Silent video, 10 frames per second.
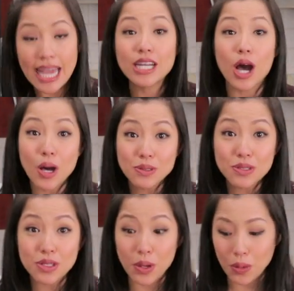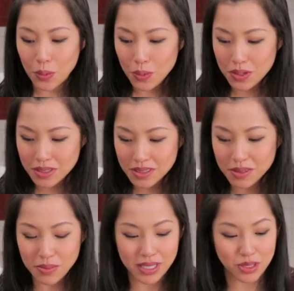And also,
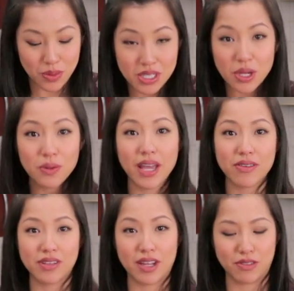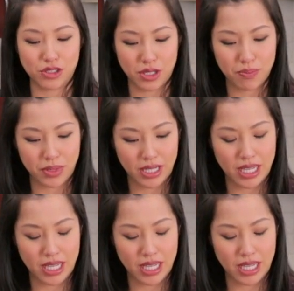because we don't have enough shrimp in